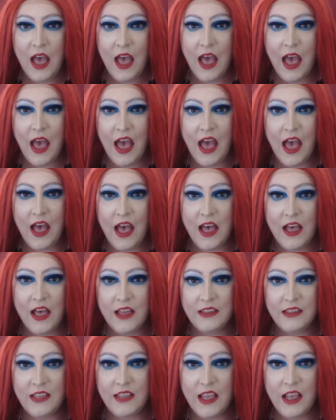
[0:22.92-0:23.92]

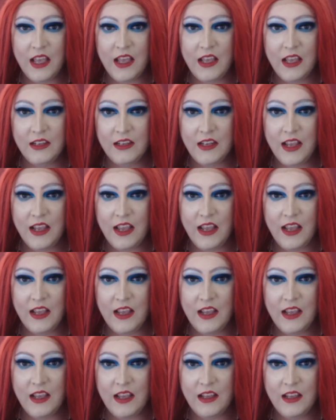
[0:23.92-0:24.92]
and
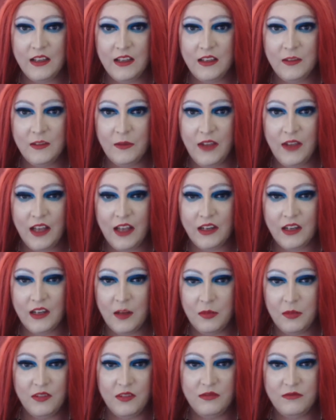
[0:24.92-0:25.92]
then we had a
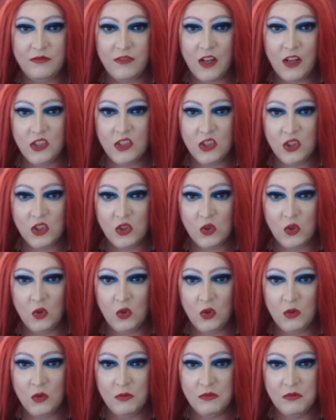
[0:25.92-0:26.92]
couple of
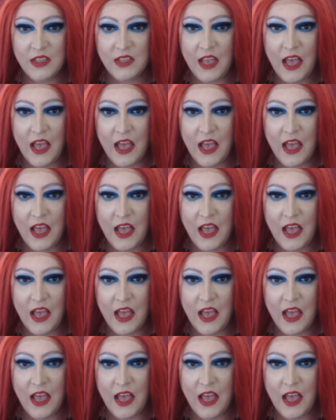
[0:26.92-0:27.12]
thunderstorms,